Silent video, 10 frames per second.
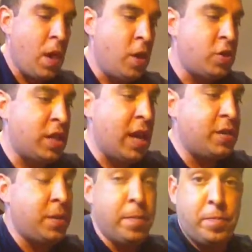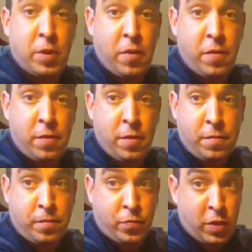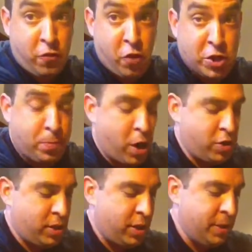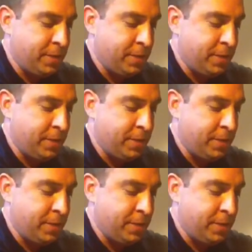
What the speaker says: So I'm going to add some fresh parsley.